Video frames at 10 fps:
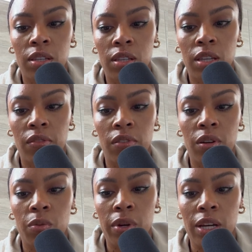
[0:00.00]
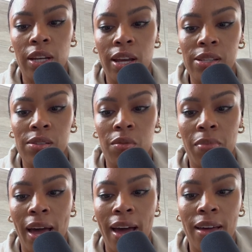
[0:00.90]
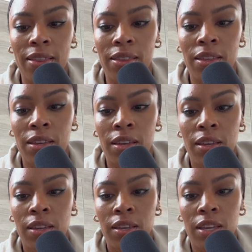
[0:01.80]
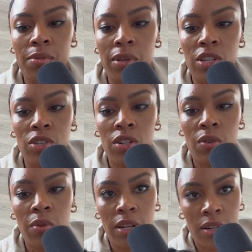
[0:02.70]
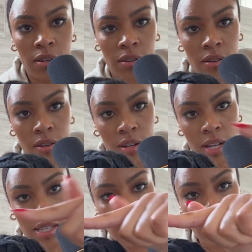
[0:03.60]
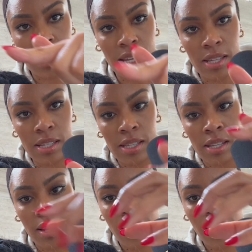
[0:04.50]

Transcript: give your wig a nice little bath is because you don't want a ton of this.